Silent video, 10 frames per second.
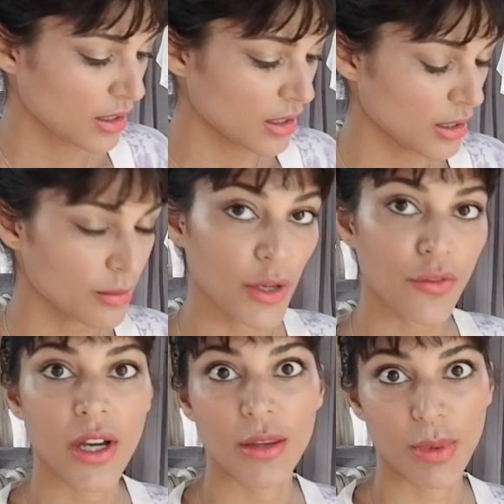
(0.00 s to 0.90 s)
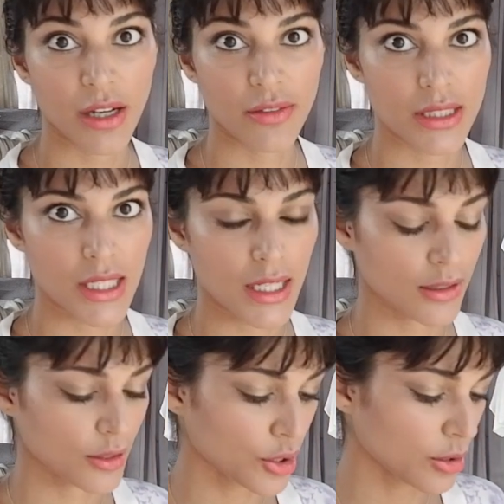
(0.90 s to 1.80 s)
find the perfect
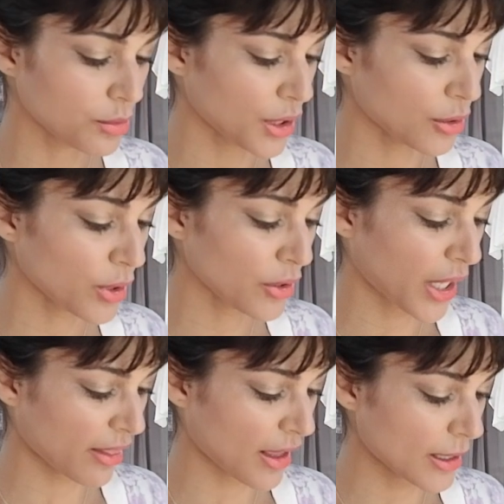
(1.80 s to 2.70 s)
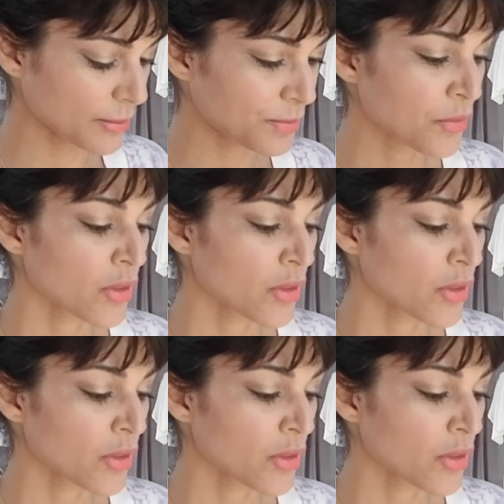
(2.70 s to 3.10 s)
angle, but we'll get there.